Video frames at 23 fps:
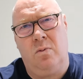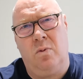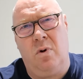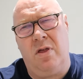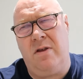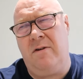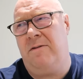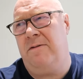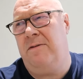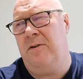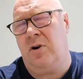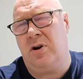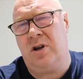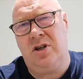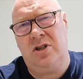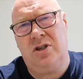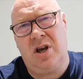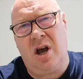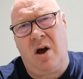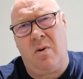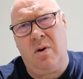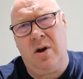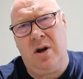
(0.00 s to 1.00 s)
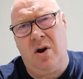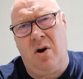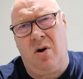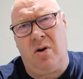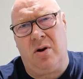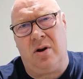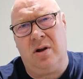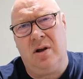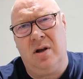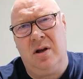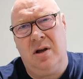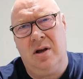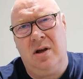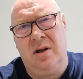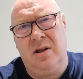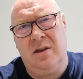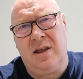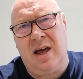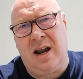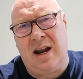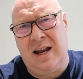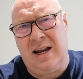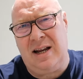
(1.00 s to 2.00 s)
What the fuck is going on?
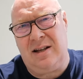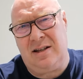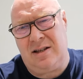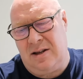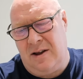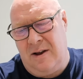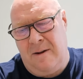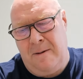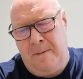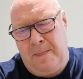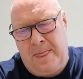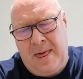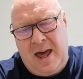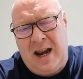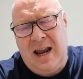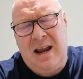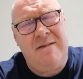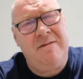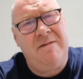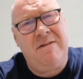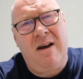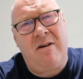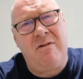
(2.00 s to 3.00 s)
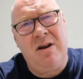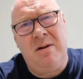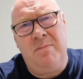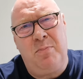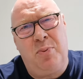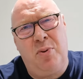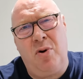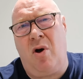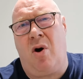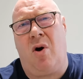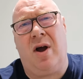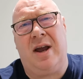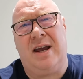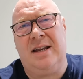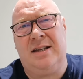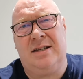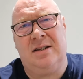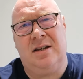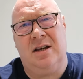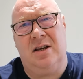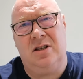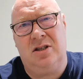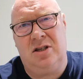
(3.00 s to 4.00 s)
That ain't very
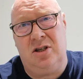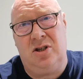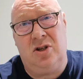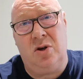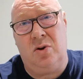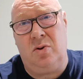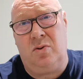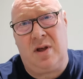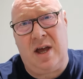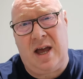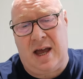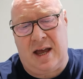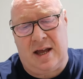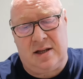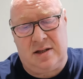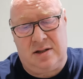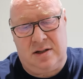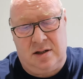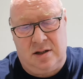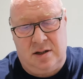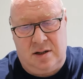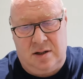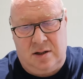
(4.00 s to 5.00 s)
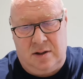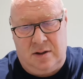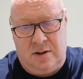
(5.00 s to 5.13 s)
bright to do that.